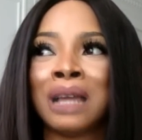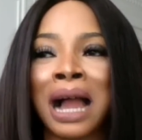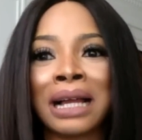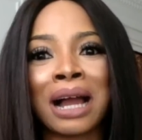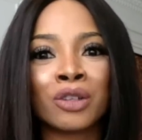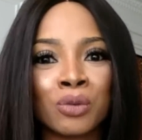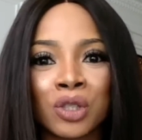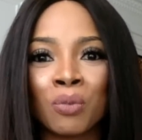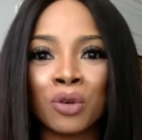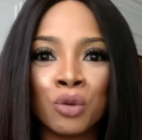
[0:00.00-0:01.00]
hang out with
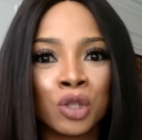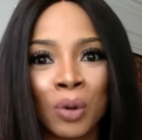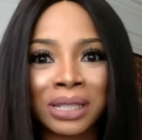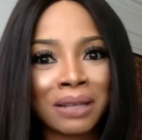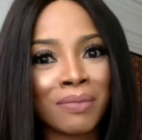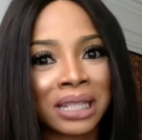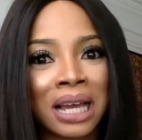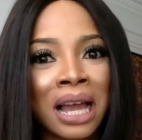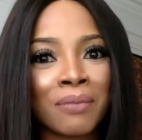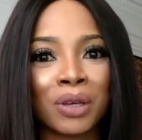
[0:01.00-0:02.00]
someone who is wasting my
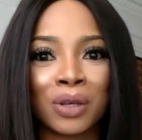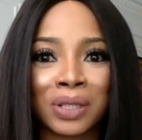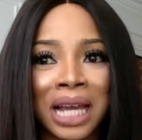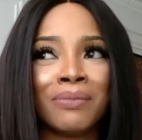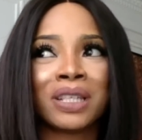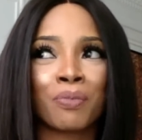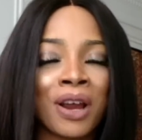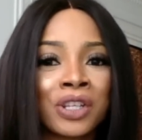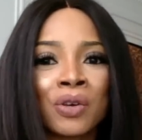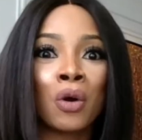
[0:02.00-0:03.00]
time because time is
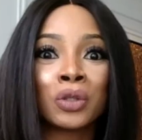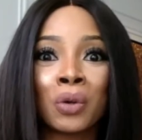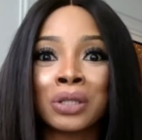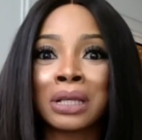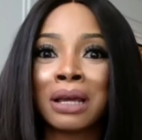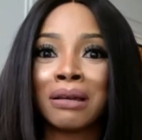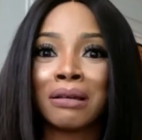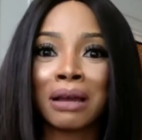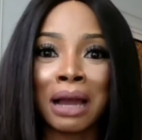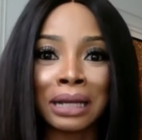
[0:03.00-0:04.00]
precious. All those
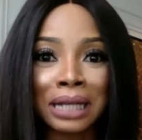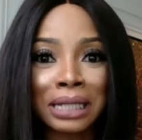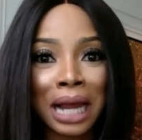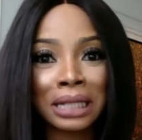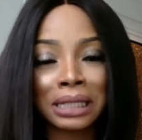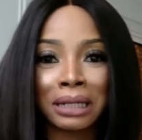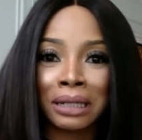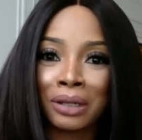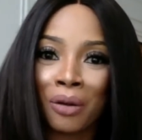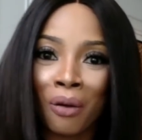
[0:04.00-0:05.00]
chance
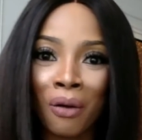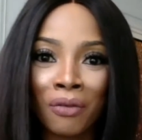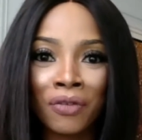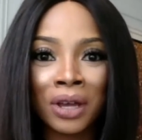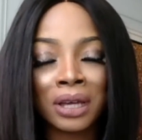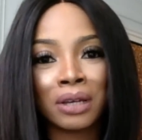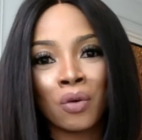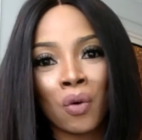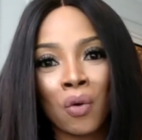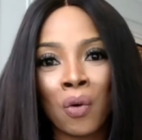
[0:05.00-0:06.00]
gree love
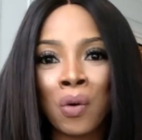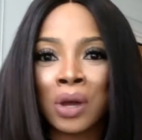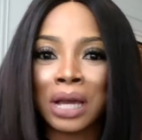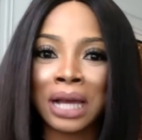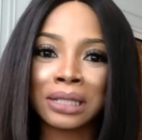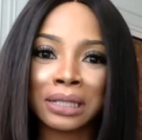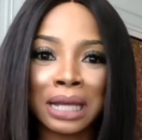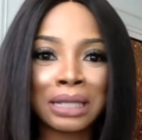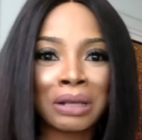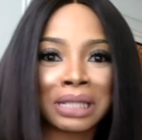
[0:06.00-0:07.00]
or
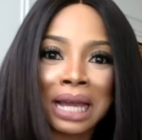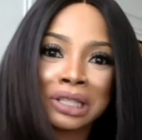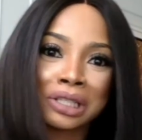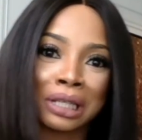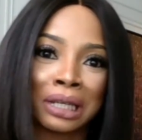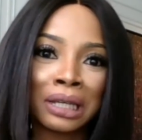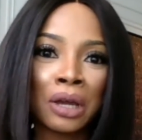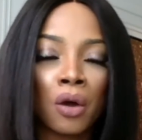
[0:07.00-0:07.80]
accidental side chick